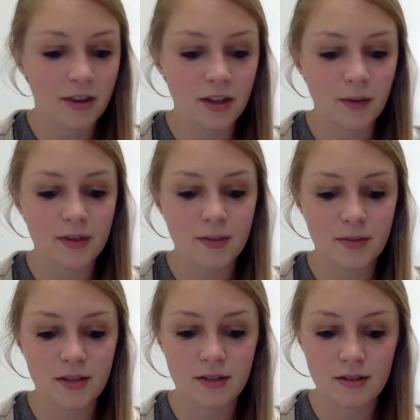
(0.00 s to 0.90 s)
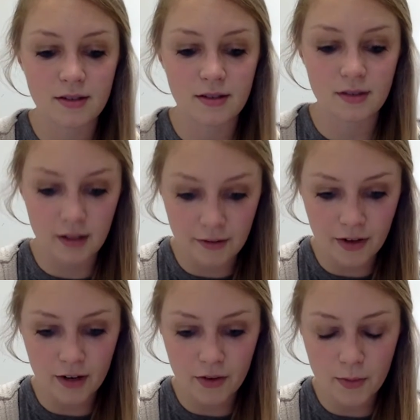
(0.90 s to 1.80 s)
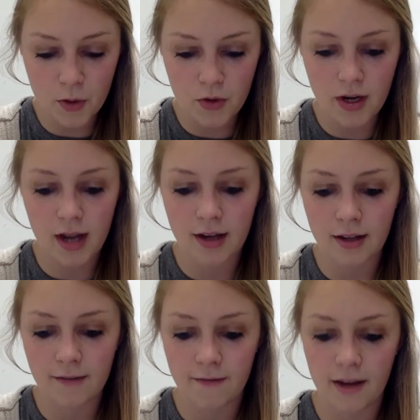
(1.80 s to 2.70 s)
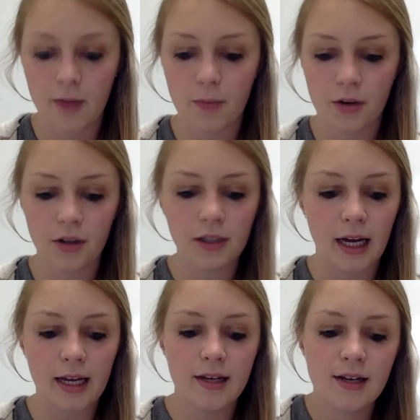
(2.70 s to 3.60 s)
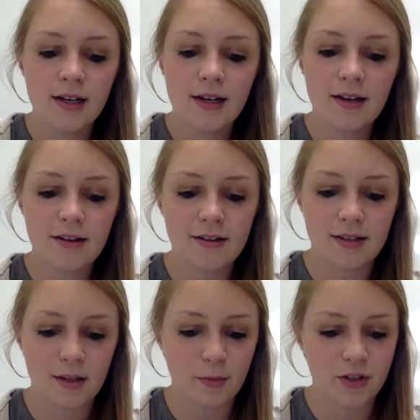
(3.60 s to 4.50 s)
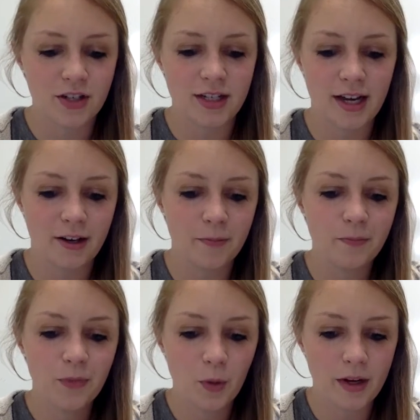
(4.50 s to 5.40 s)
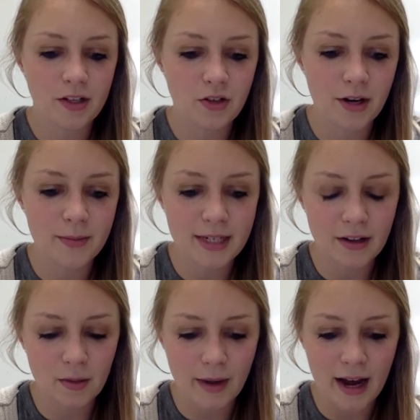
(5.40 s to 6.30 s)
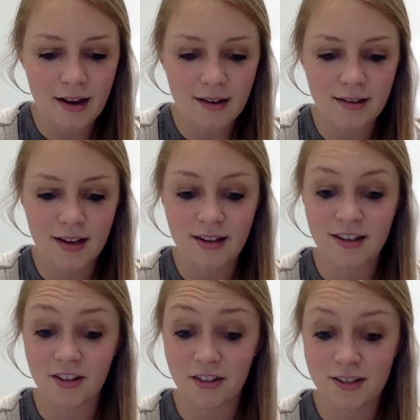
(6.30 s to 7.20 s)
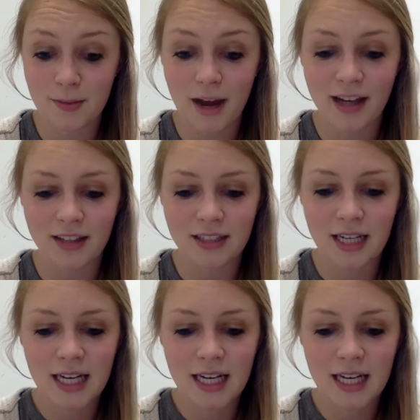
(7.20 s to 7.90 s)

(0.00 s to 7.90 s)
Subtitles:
There was some sliver of a moon, and in the faint pearl light, he could see the bushy tail, the white stripes down the back, and he had nearly smiled.